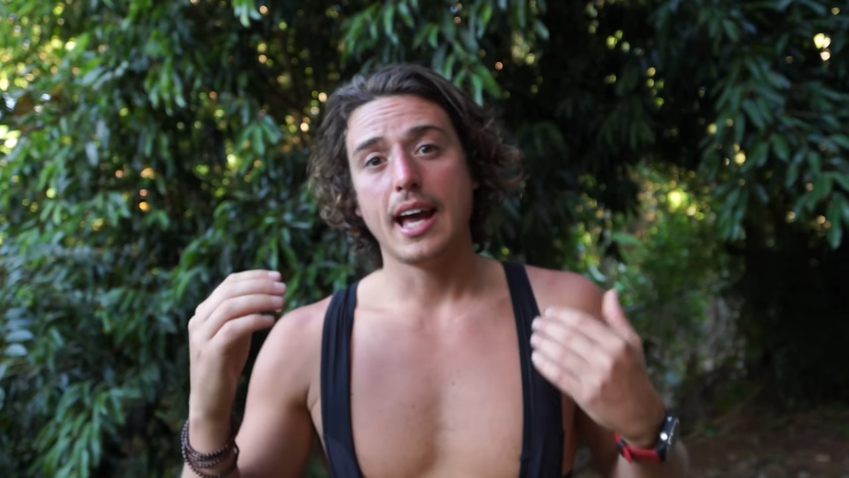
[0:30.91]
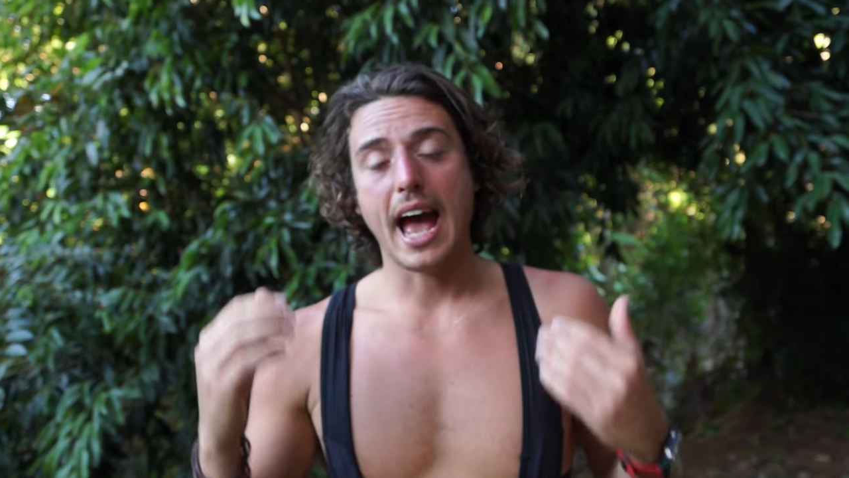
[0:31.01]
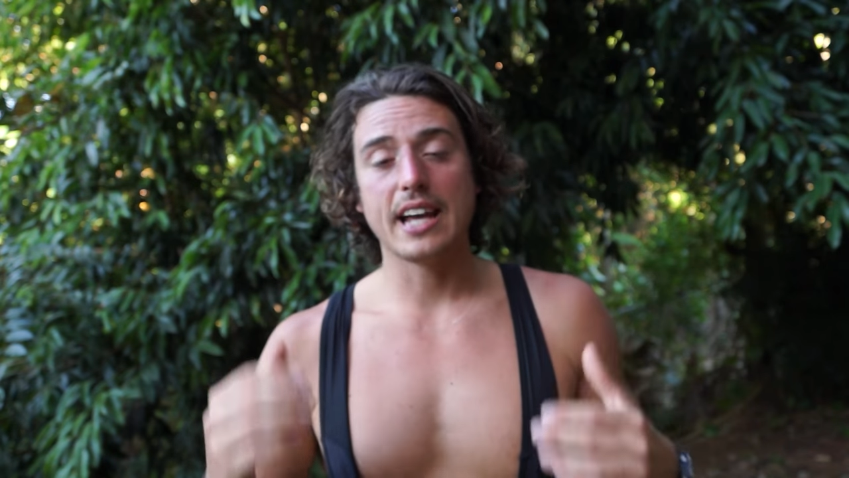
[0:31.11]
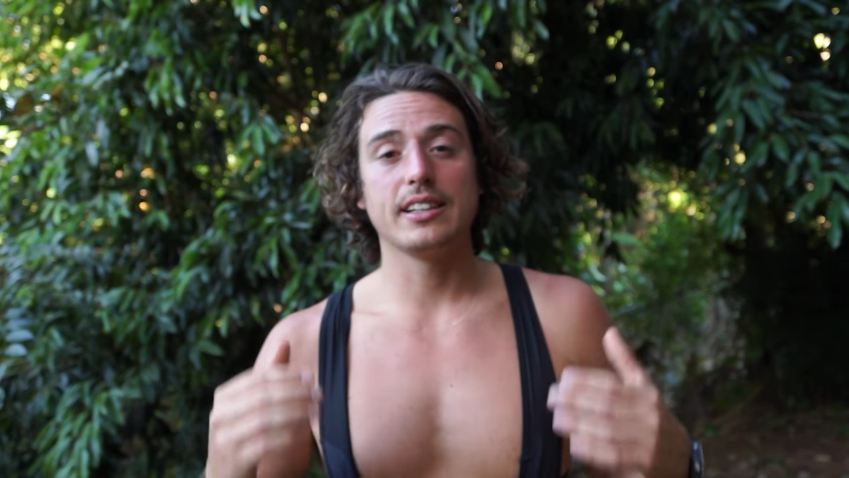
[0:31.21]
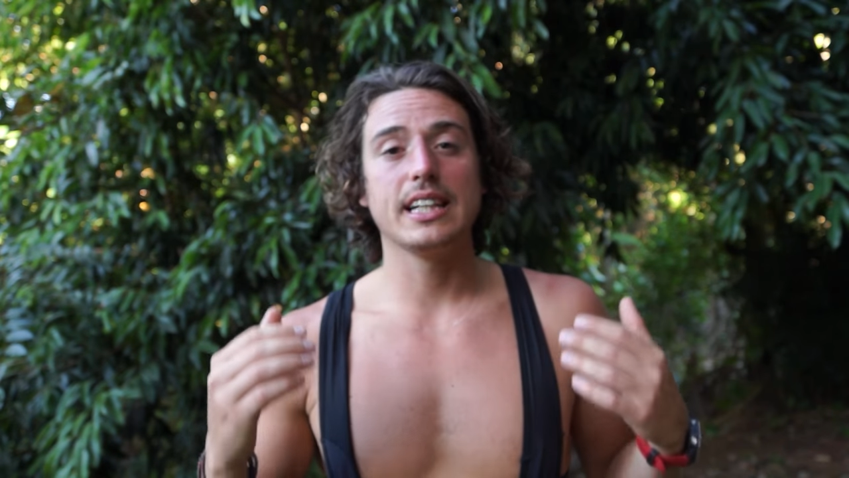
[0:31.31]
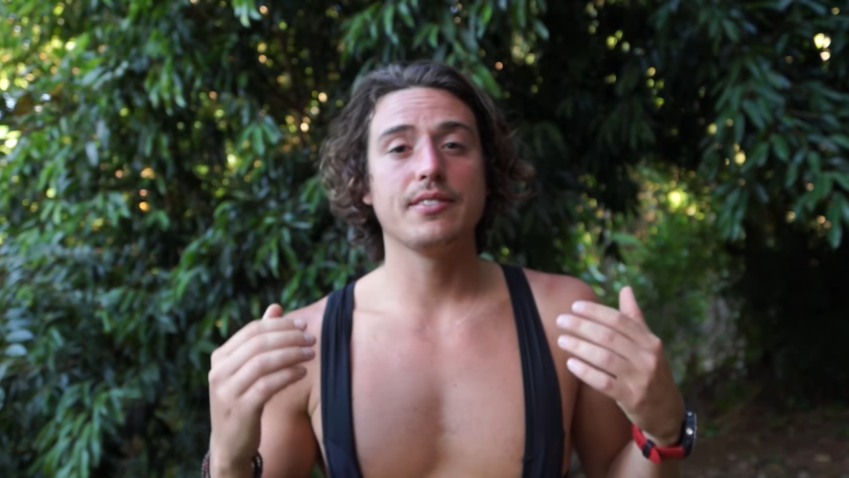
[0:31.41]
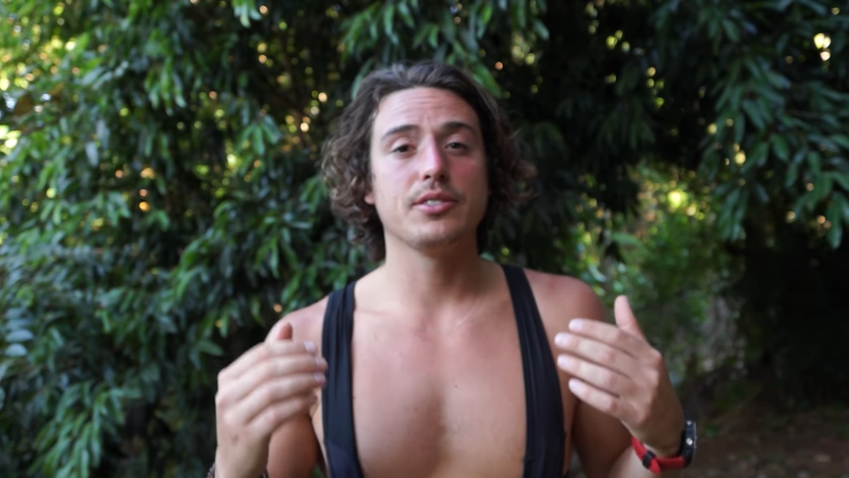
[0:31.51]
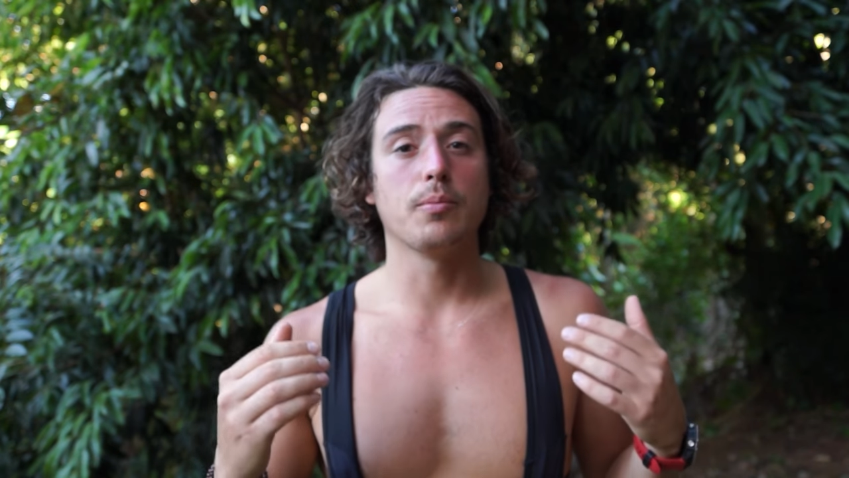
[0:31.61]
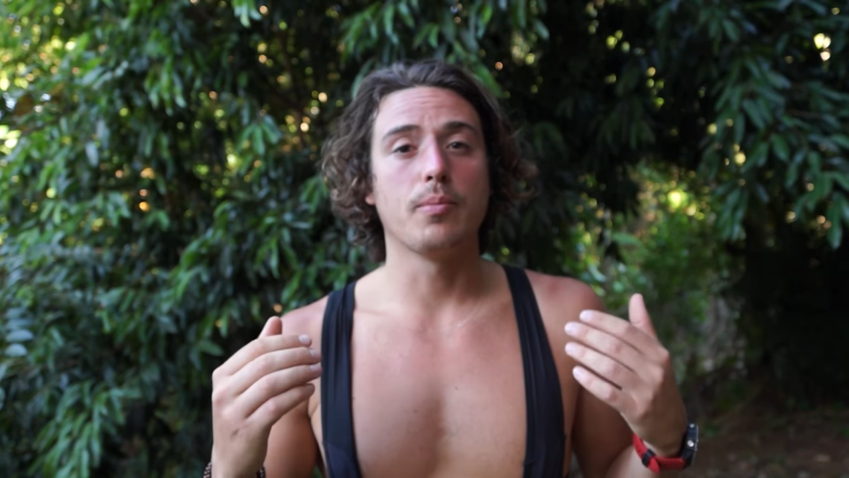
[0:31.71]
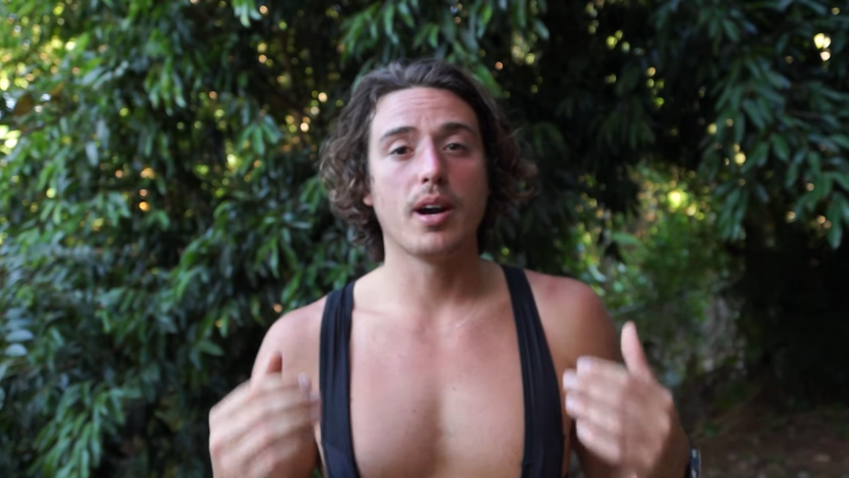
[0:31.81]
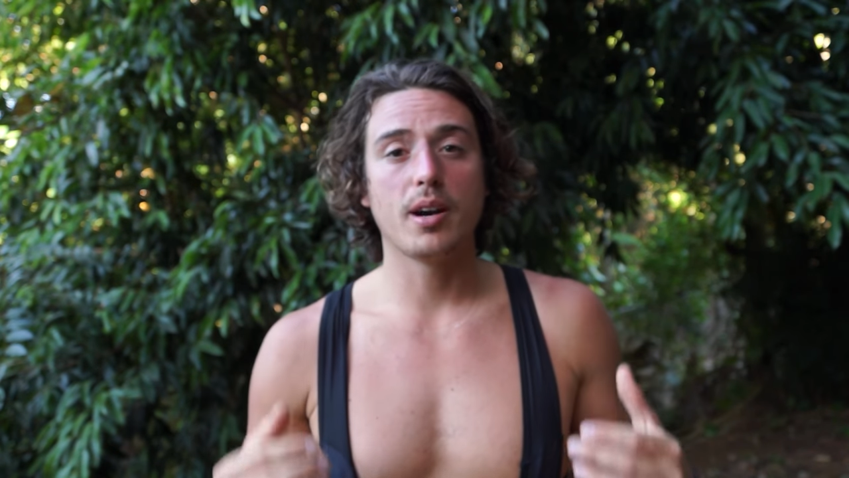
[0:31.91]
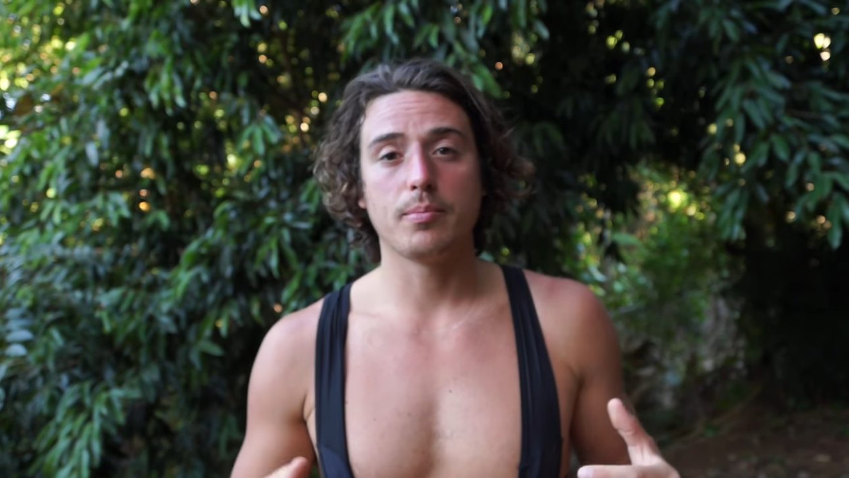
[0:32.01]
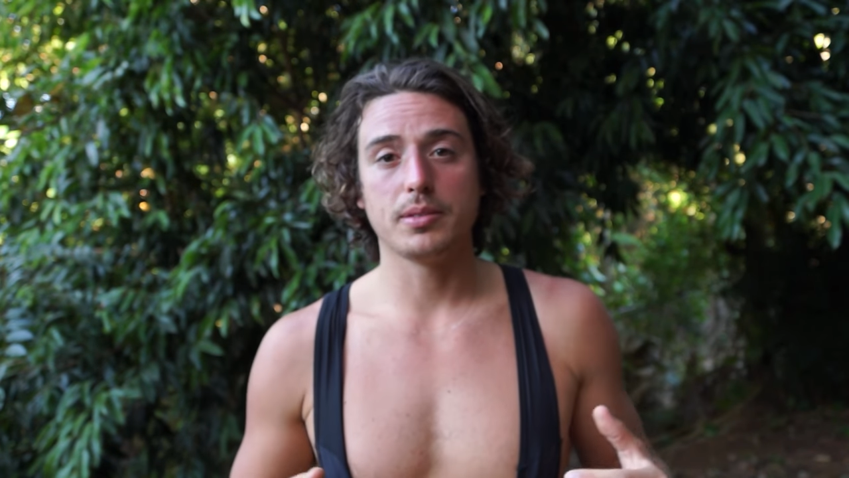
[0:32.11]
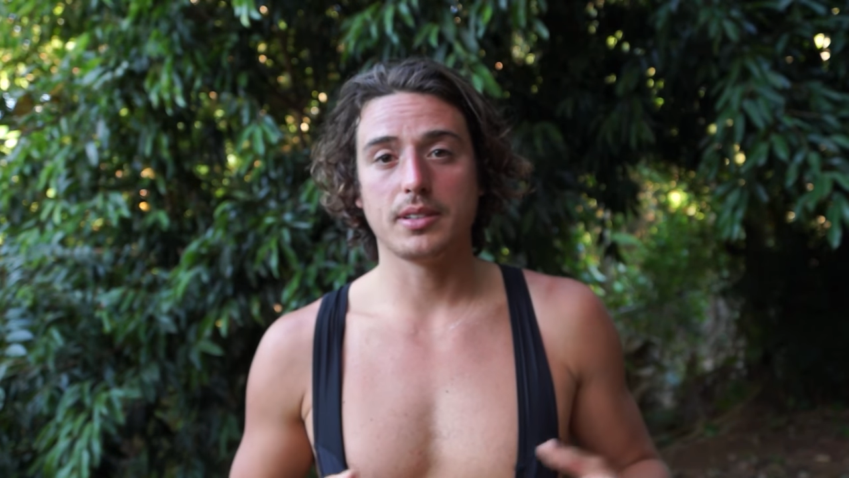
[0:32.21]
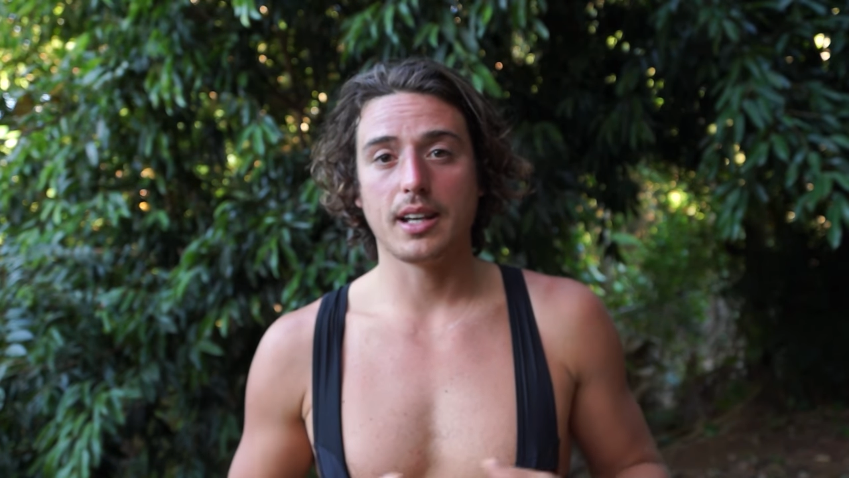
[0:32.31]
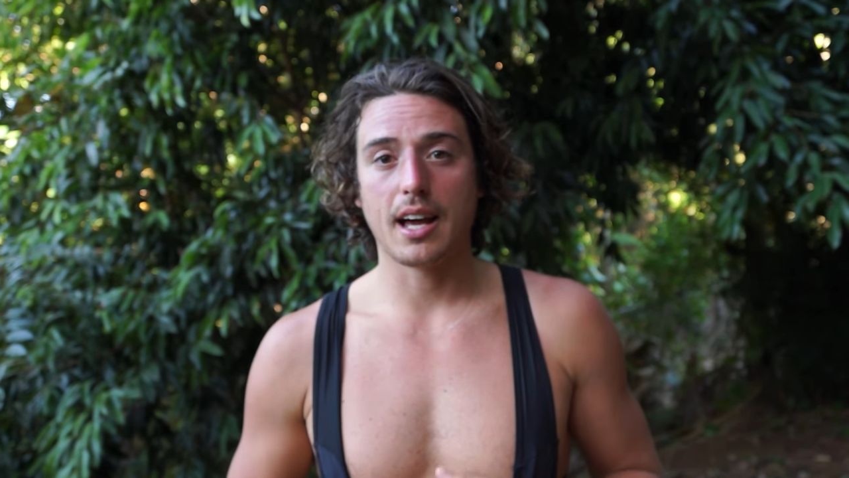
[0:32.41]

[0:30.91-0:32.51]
actually gives you purpose in